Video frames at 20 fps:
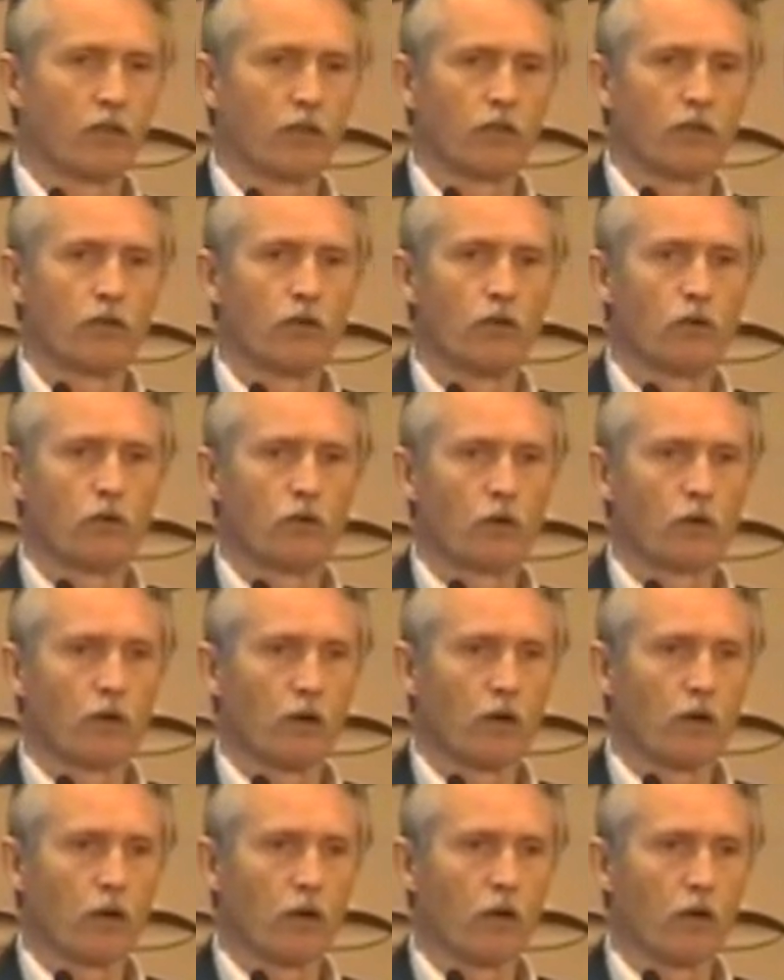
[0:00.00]

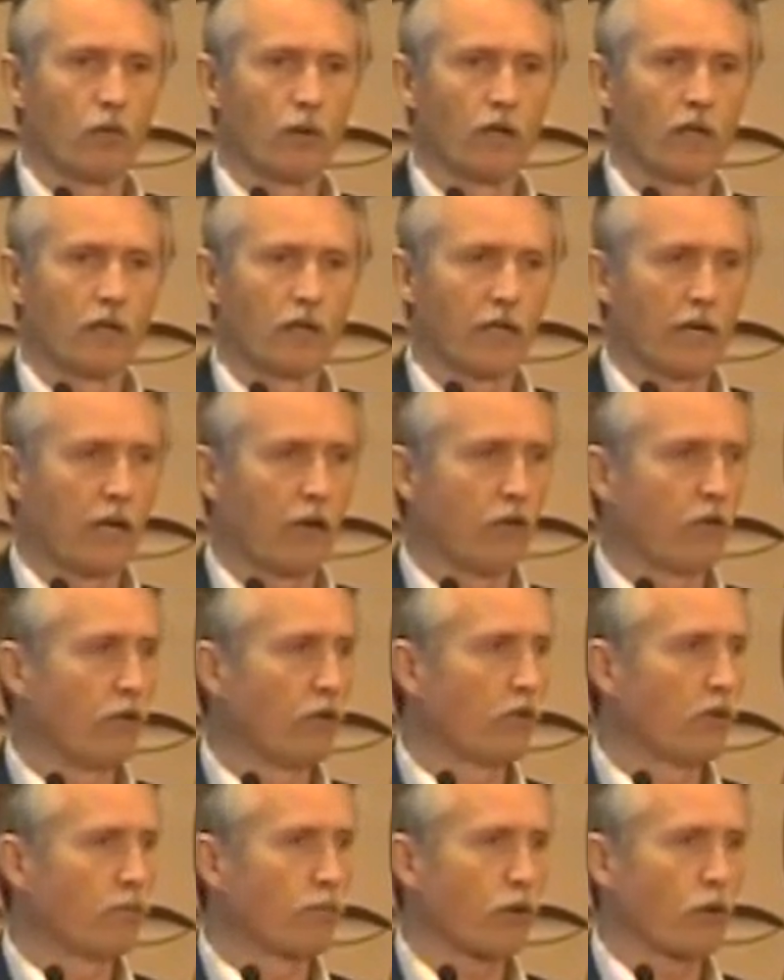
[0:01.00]
We allow
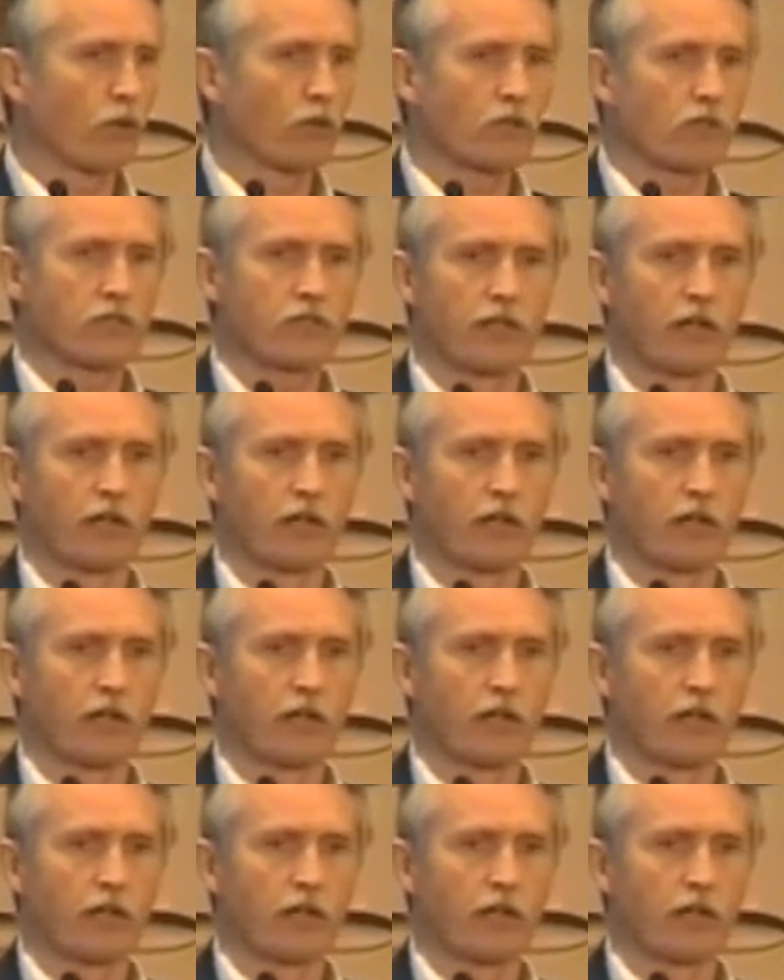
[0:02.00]
you to purchase